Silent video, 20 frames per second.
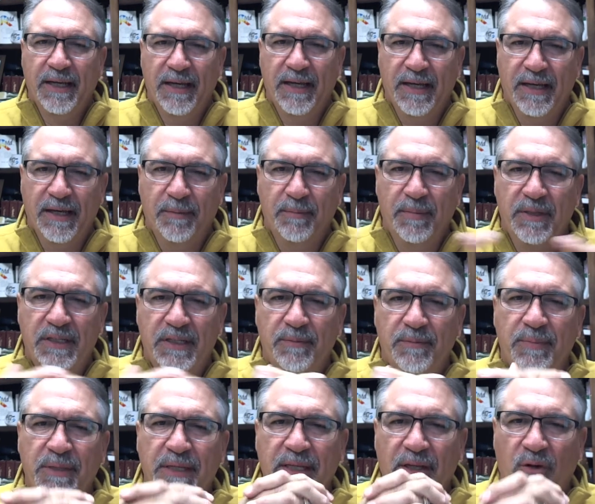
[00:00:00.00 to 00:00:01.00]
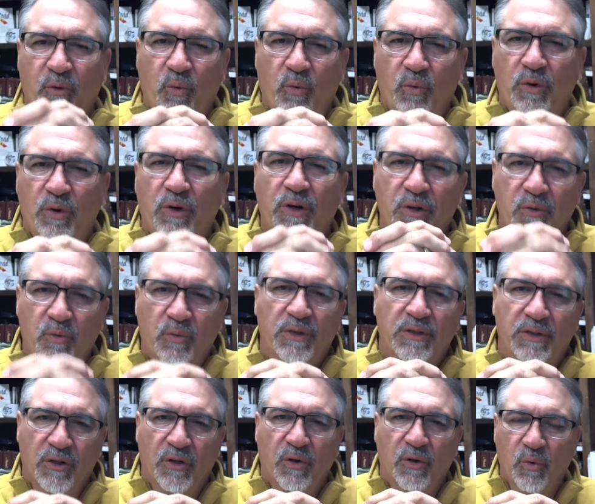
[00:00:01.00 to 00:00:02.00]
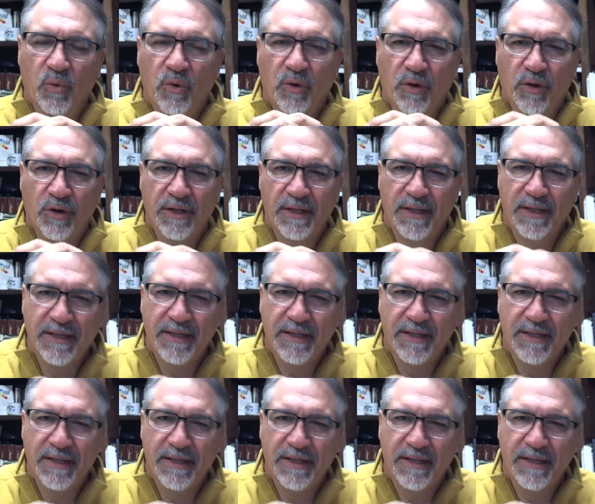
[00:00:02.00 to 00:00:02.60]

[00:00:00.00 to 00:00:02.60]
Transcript: Uh, but to be at one with the Lord,